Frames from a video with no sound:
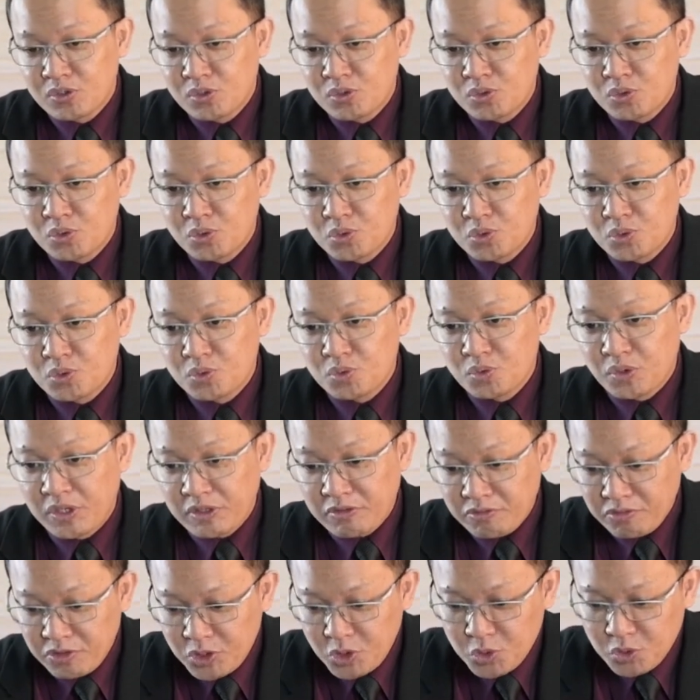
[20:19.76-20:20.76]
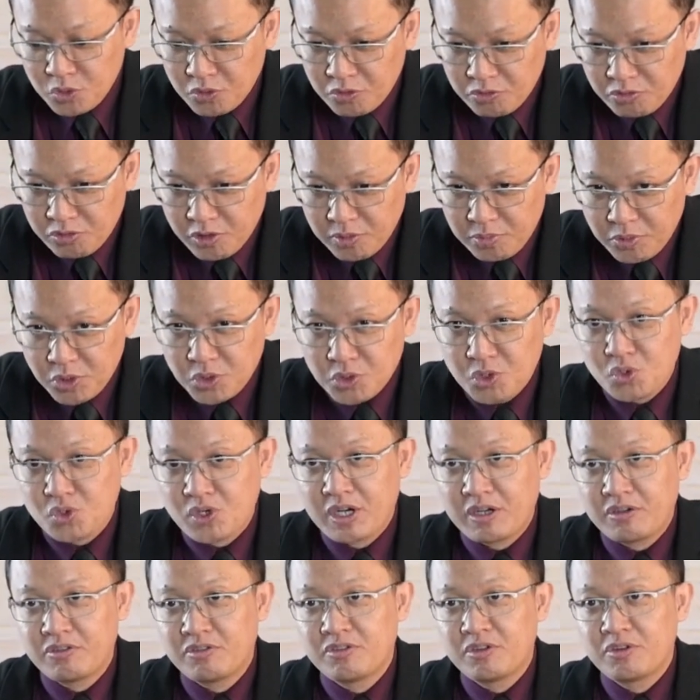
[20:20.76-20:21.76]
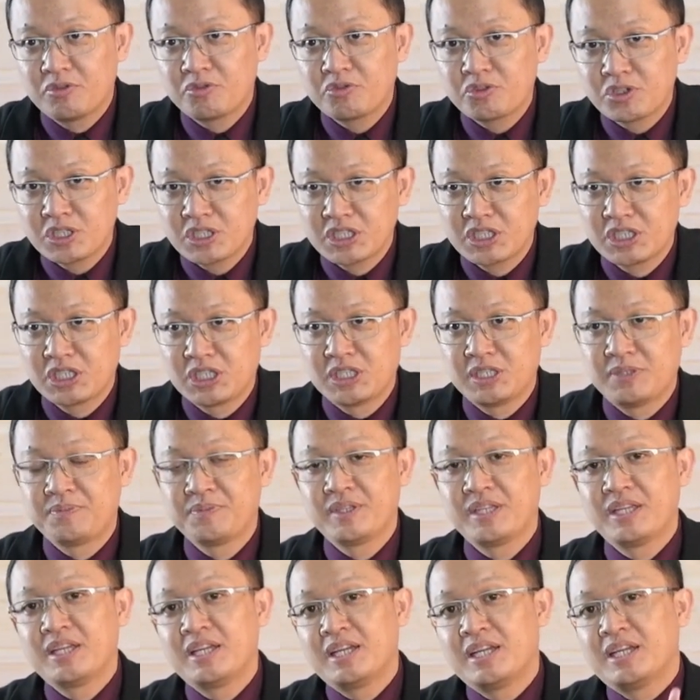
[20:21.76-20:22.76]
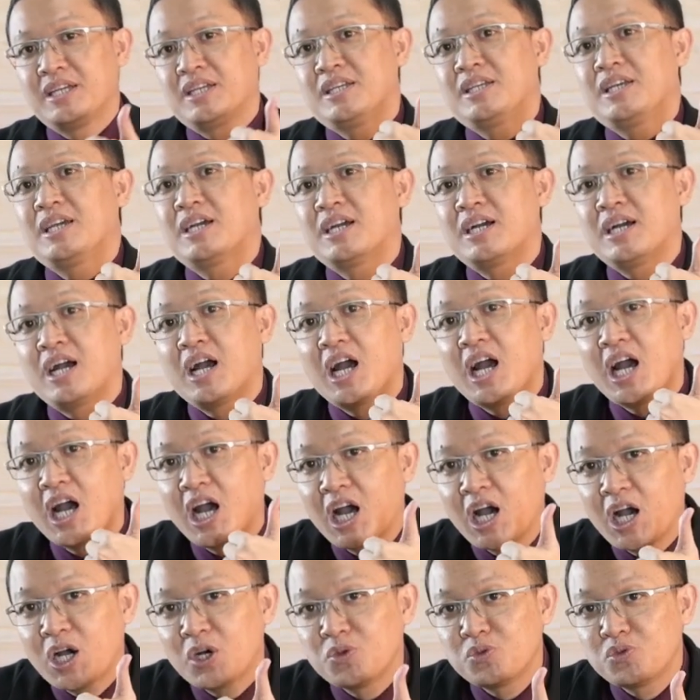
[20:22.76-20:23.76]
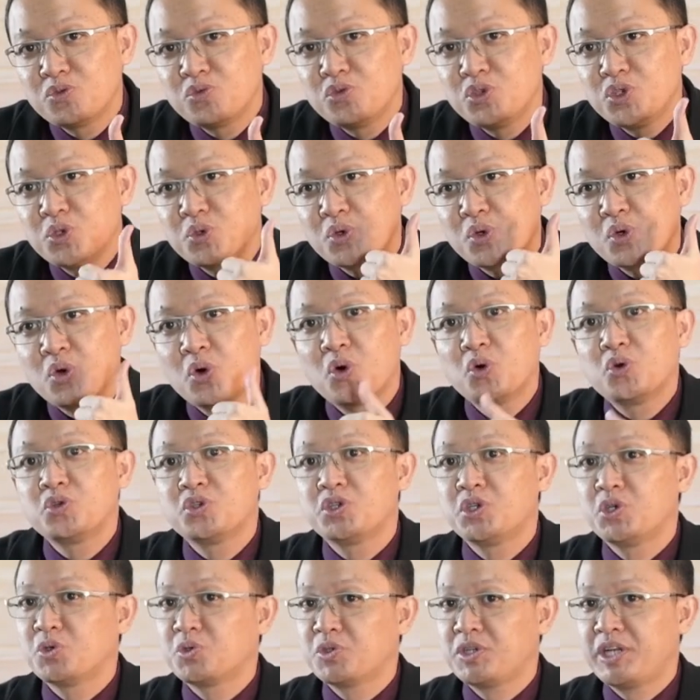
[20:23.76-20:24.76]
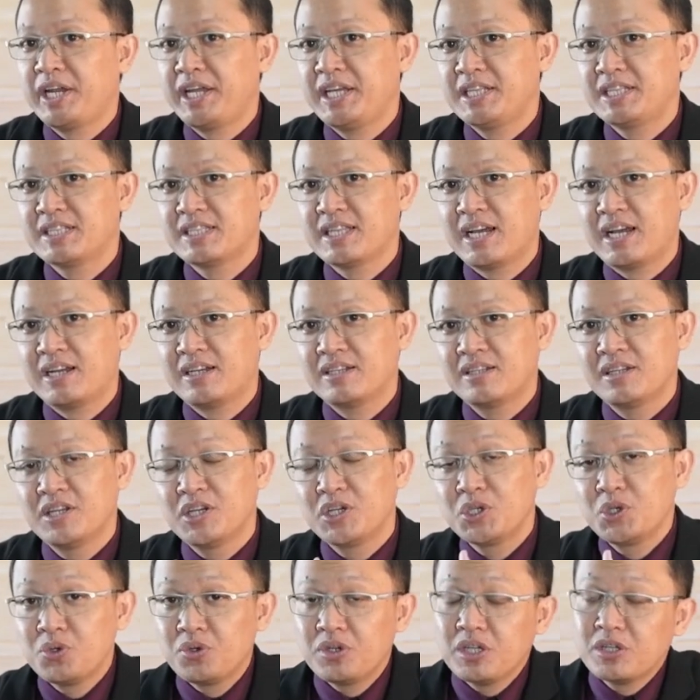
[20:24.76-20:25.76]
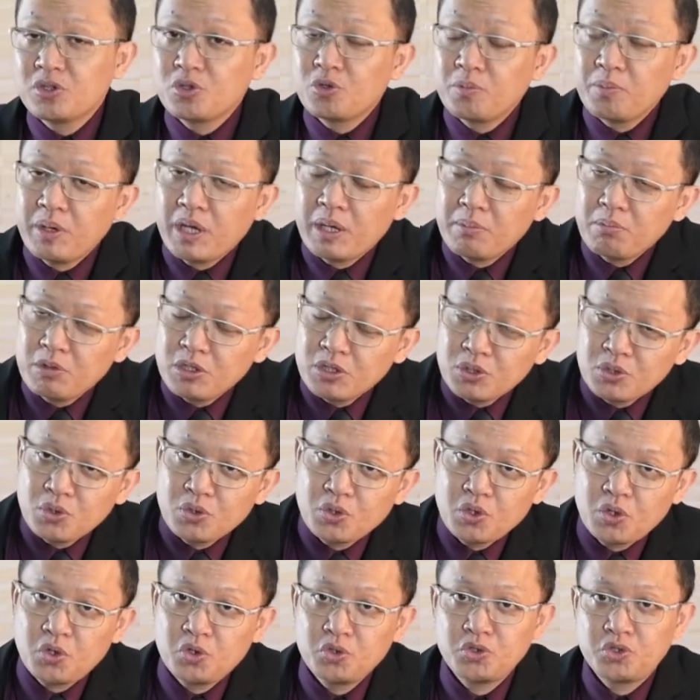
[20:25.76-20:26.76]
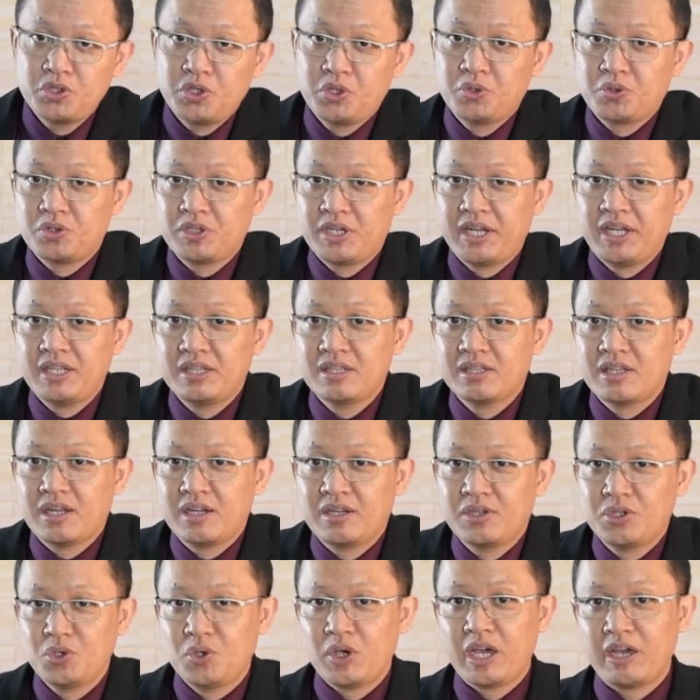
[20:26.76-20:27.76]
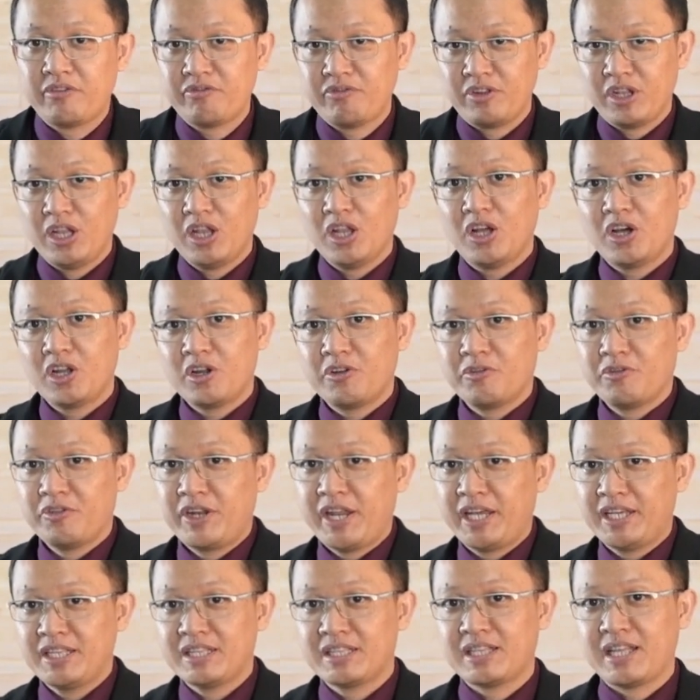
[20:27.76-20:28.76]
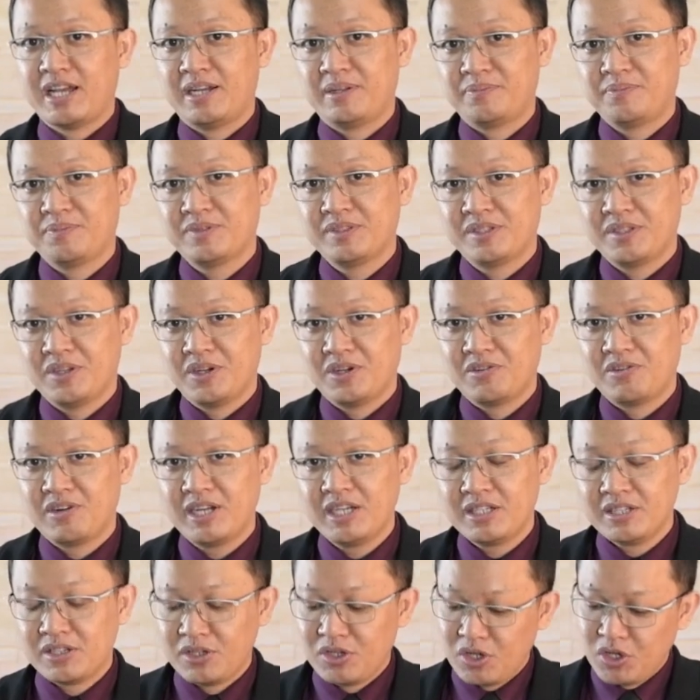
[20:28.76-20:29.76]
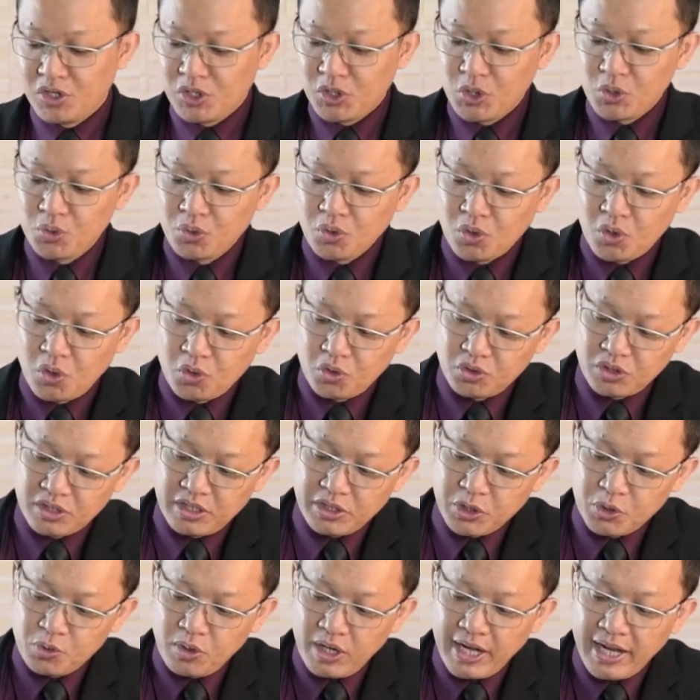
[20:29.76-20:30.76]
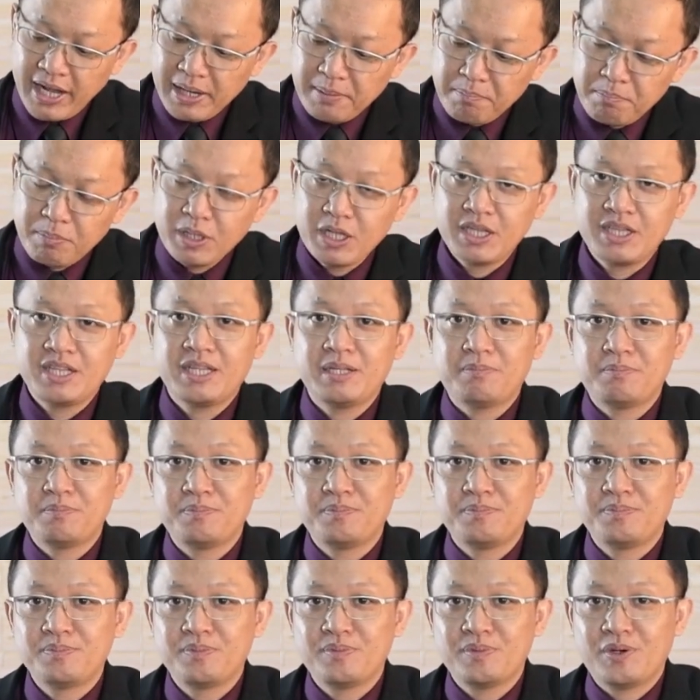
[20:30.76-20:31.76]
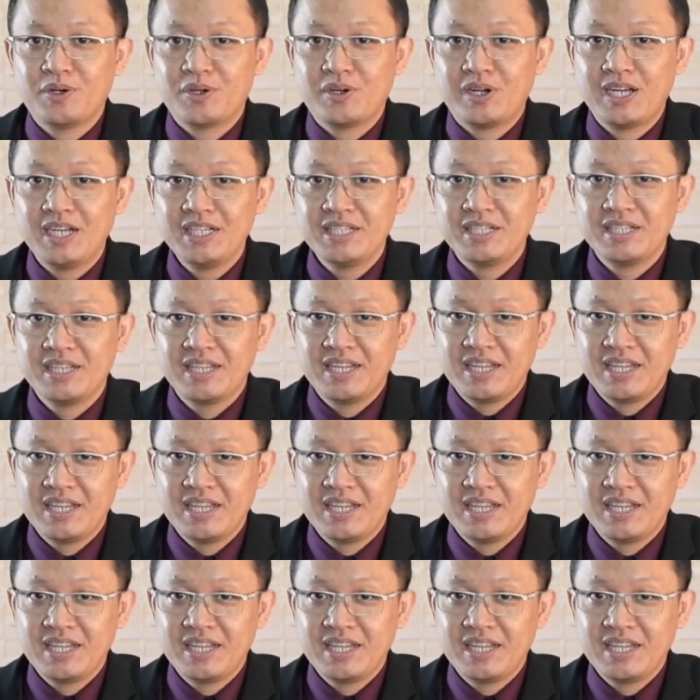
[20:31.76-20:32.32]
to review from your draft. First, yeah, how do you code your data? You need to be able to code your data. You have a lot of data, all right? You code, you label them, all right?